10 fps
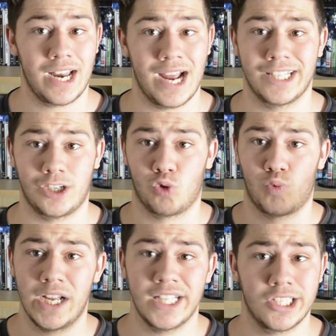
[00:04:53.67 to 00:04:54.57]
It has a
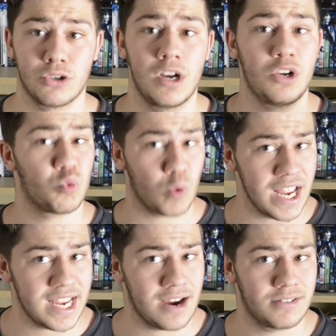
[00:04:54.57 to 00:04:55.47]
great story,
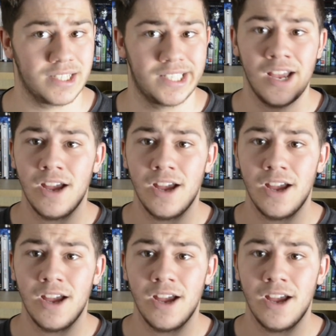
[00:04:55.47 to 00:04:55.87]
great characters,